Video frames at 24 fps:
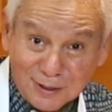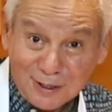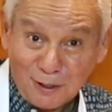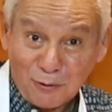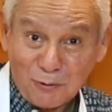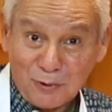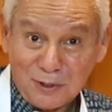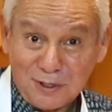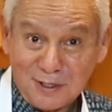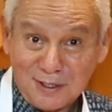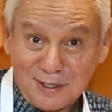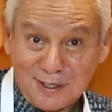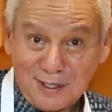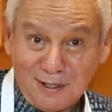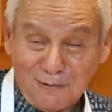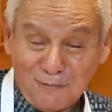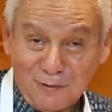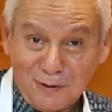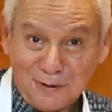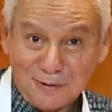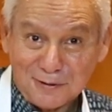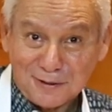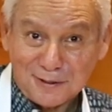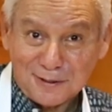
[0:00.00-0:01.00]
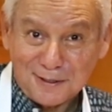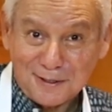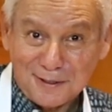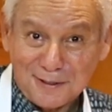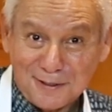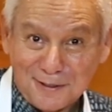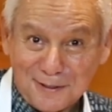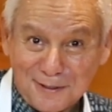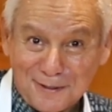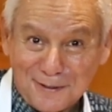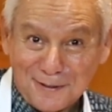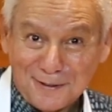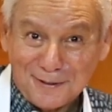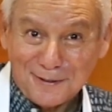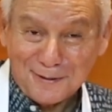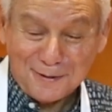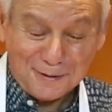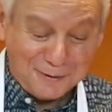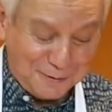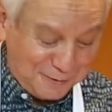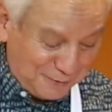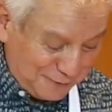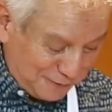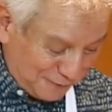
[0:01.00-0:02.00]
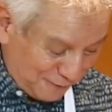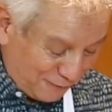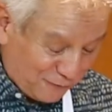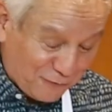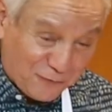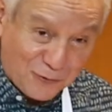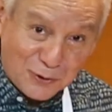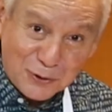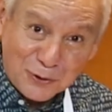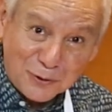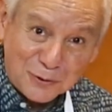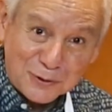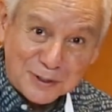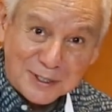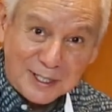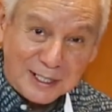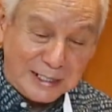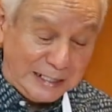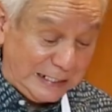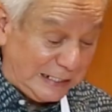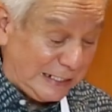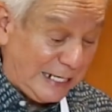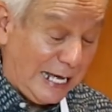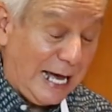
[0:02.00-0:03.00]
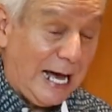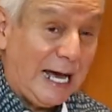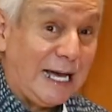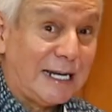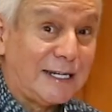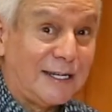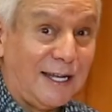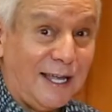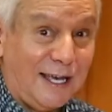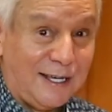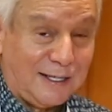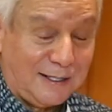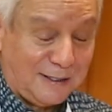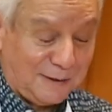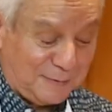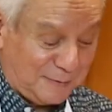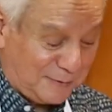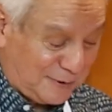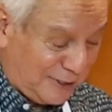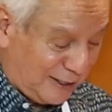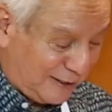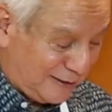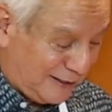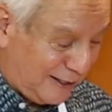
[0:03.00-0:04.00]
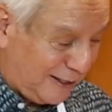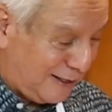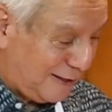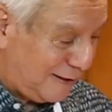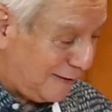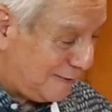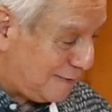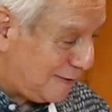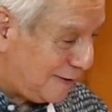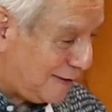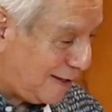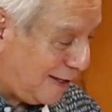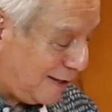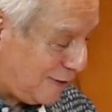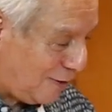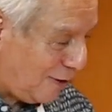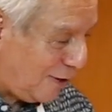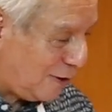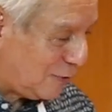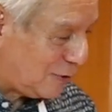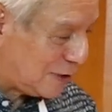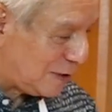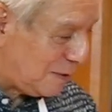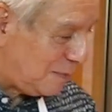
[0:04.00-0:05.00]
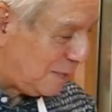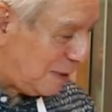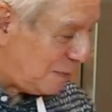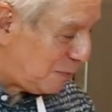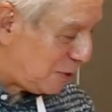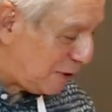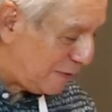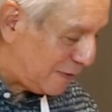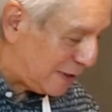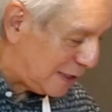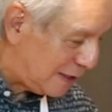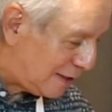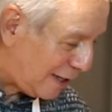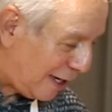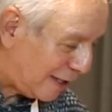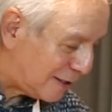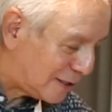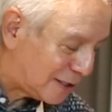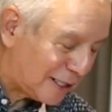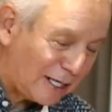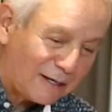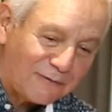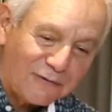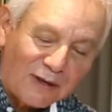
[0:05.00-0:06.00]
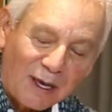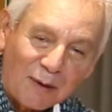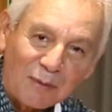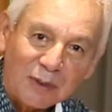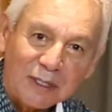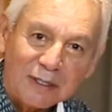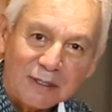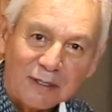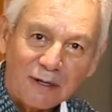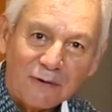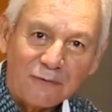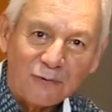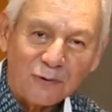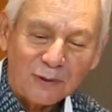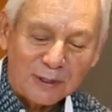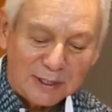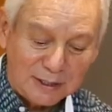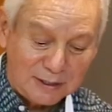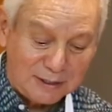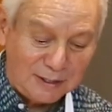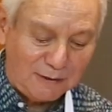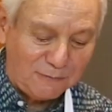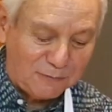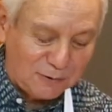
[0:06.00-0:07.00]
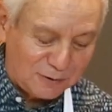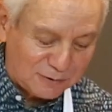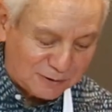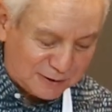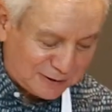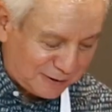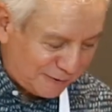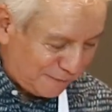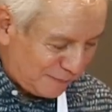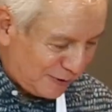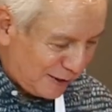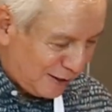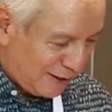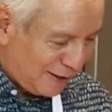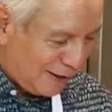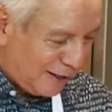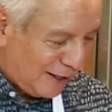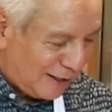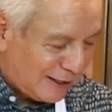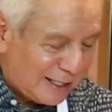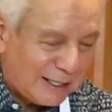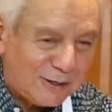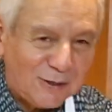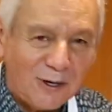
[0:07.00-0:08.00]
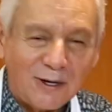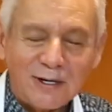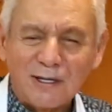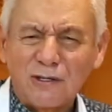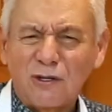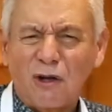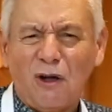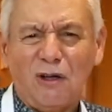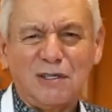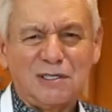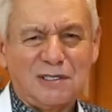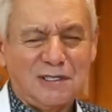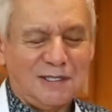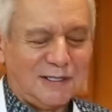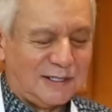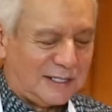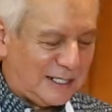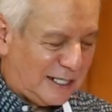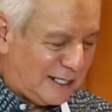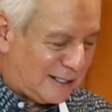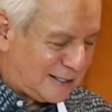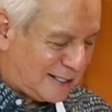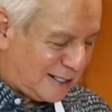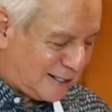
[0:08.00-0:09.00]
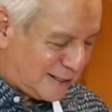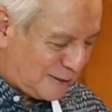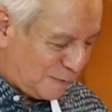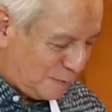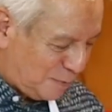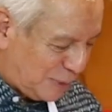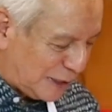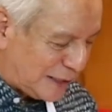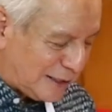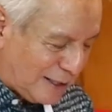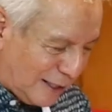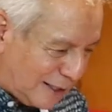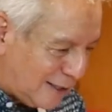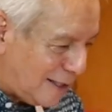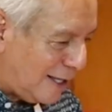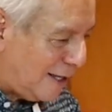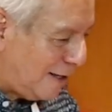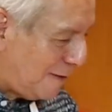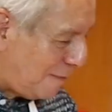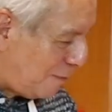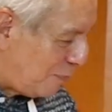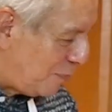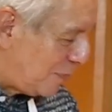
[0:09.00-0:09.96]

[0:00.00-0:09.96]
they were the devil's fruit. They did not like it. They thought it was a member of the nightshade family and therefore the devil's. They thought it caused diseases, but then they